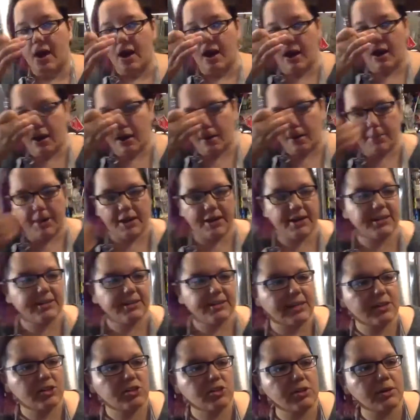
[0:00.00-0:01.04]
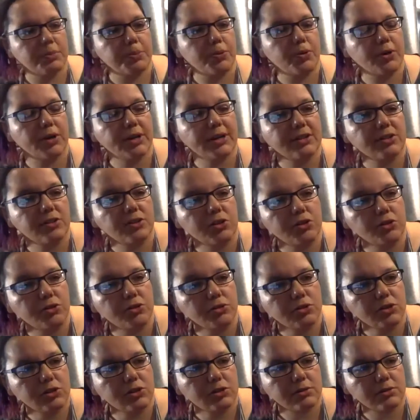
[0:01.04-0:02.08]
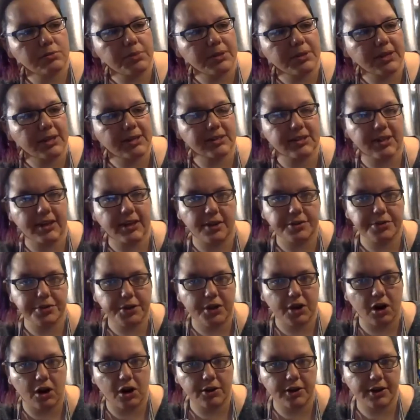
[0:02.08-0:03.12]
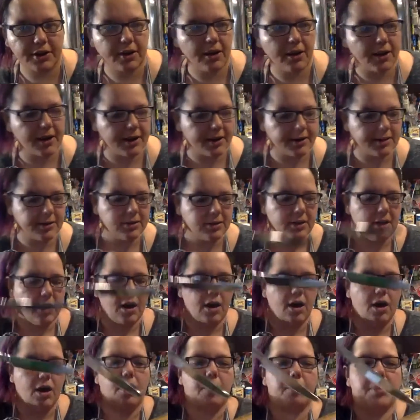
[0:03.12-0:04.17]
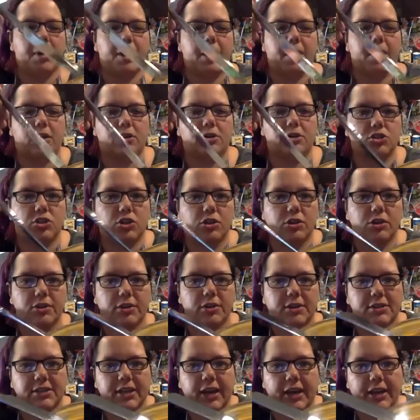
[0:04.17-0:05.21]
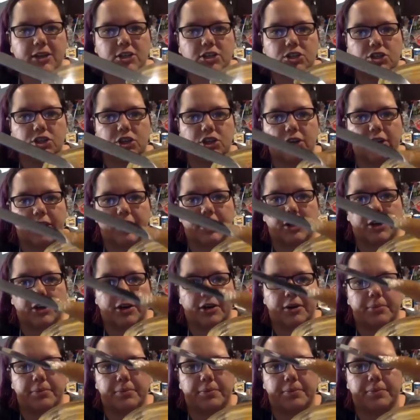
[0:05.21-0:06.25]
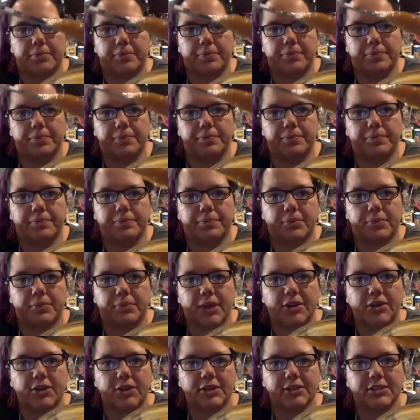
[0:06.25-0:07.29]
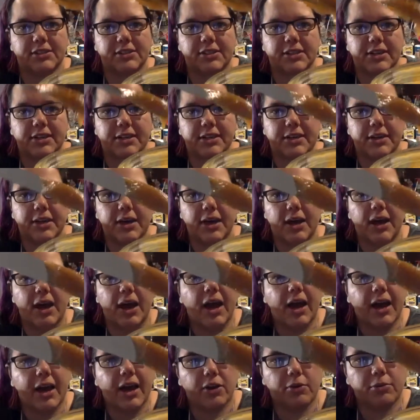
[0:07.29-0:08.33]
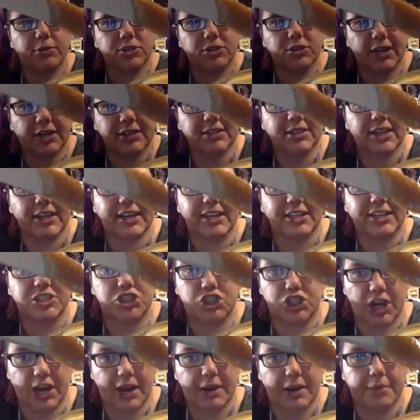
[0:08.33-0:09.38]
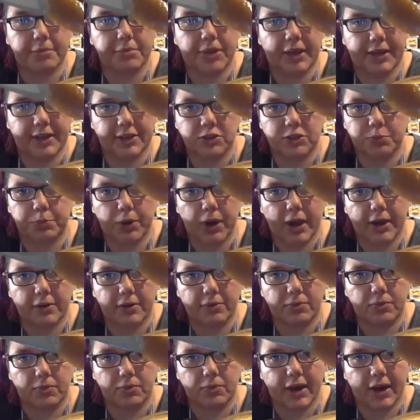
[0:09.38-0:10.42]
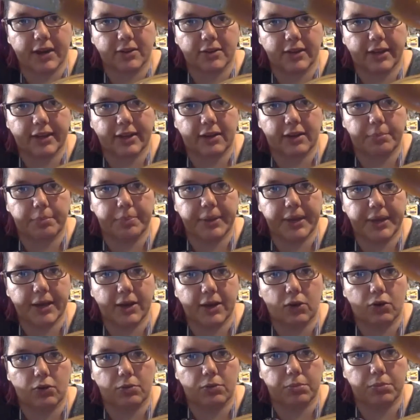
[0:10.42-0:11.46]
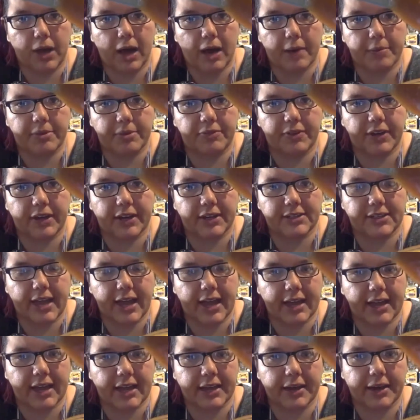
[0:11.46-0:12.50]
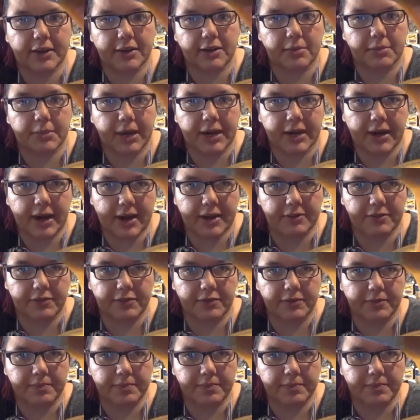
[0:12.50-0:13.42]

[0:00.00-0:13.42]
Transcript: Um, and it's actually pretty loose because I got the garlic kind, but I'll show you the texture here. And you can see it almost has like a jam-like spread right? Like a big old blob of it is hanging onto my knife.